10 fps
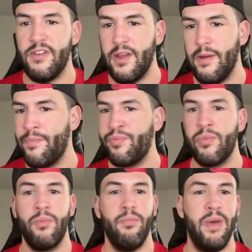see
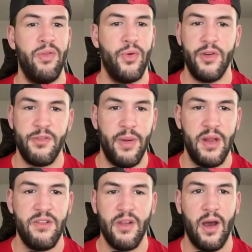mid 30s
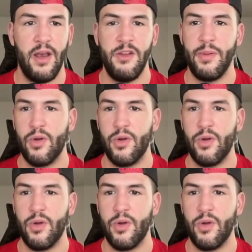minutes. He's been